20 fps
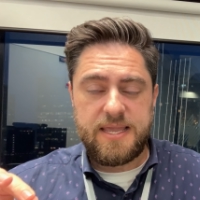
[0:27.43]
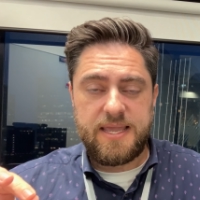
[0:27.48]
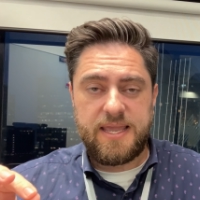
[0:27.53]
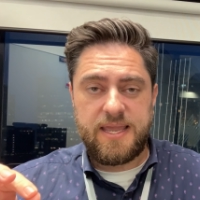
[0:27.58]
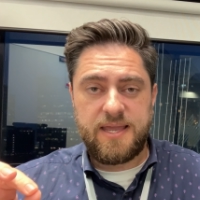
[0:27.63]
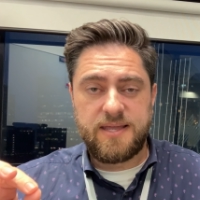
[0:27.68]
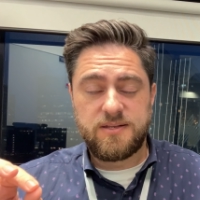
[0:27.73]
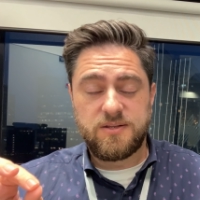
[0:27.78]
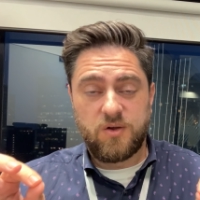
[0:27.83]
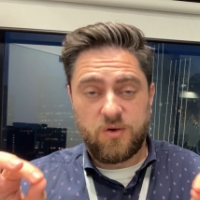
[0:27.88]

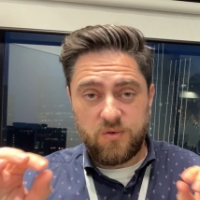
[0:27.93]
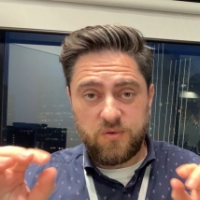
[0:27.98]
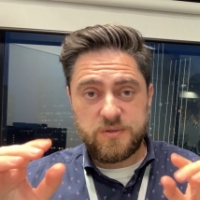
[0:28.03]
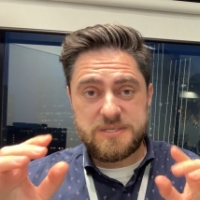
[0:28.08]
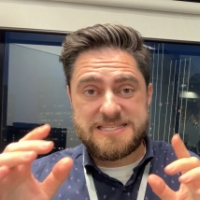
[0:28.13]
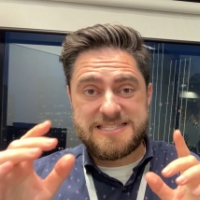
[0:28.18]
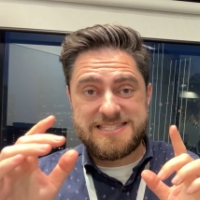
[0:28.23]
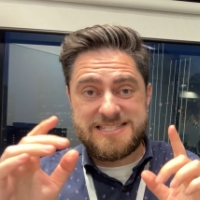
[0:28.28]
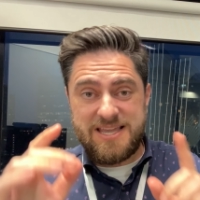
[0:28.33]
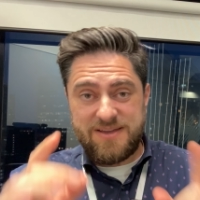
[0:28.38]
And
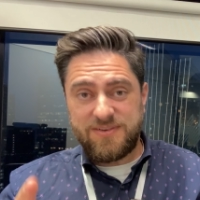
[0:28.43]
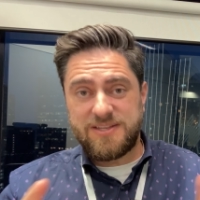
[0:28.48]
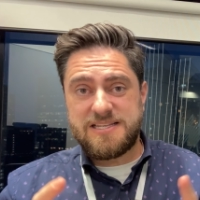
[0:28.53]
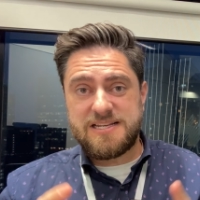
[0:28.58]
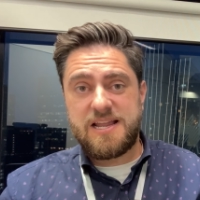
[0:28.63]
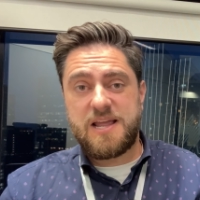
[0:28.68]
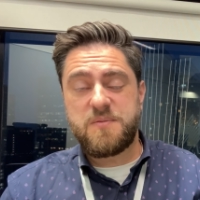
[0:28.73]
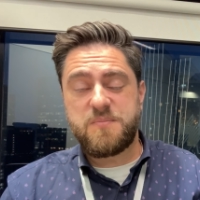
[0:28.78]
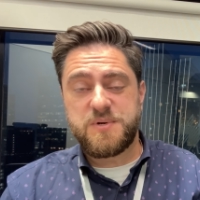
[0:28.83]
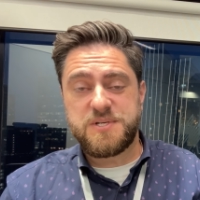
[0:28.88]

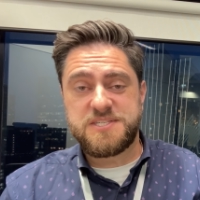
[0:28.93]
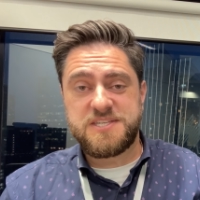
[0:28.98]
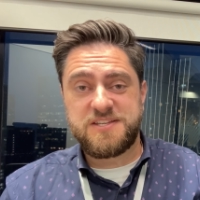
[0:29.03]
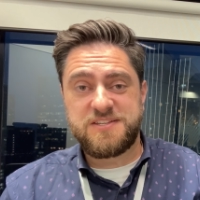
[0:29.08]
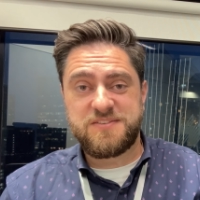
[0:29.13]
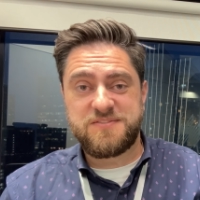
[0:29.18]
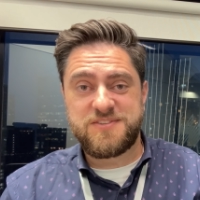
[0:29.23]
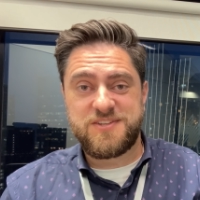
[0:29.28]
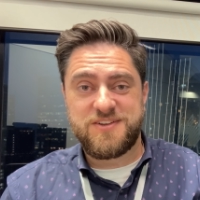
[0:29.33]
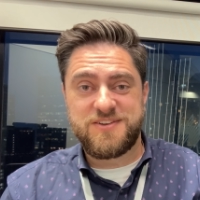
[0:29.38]
79%
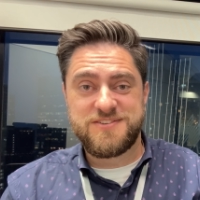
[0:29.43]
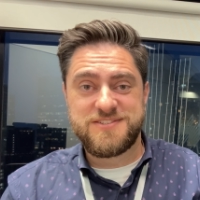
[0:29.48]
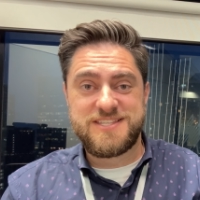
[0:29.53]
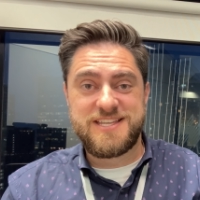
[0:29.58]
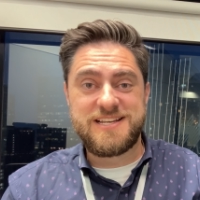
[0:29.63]
of those,